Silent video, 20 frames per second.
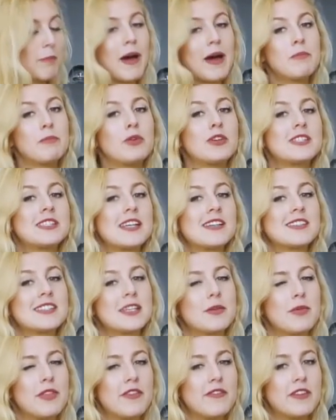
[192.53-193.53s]
I'll
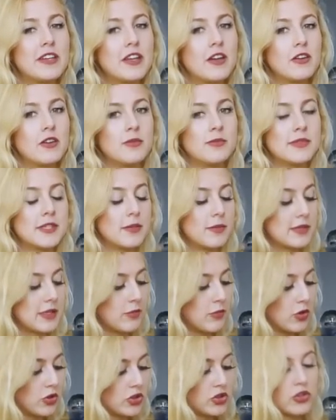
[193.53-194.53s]
see when the video comes up because
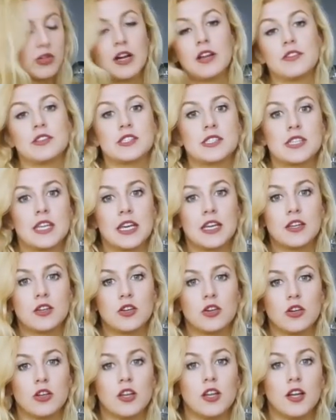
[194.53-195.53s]
I'm not sure how the skin
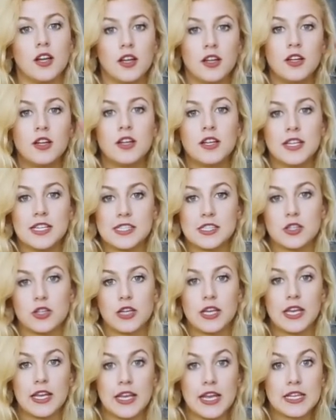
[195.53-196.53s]
colour is
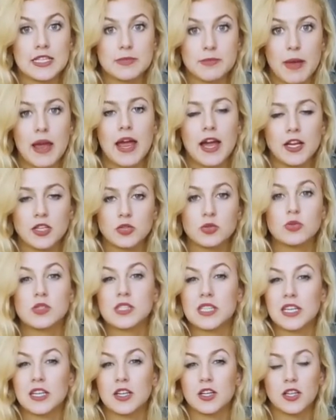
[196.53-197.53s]
looking against my actual
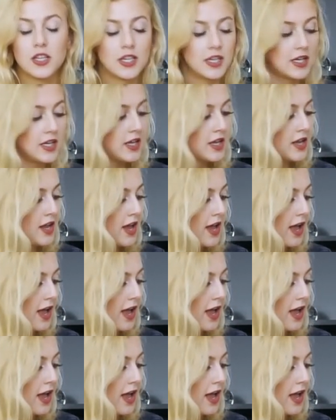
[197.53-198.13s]
skin colour,